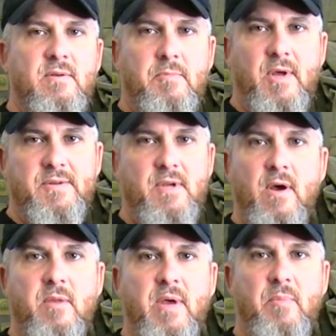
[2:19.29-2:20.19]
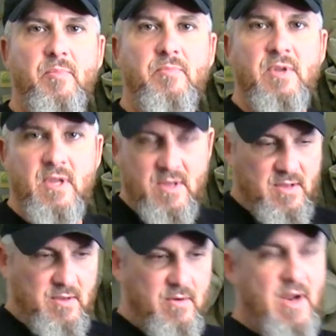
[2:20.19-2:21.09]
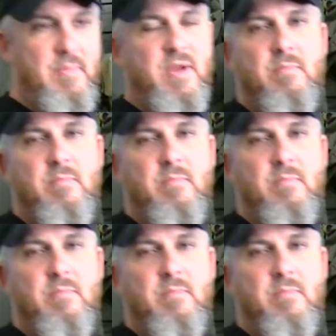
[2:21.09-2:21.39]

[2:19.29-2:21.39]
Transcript: I'm not talking about grabbing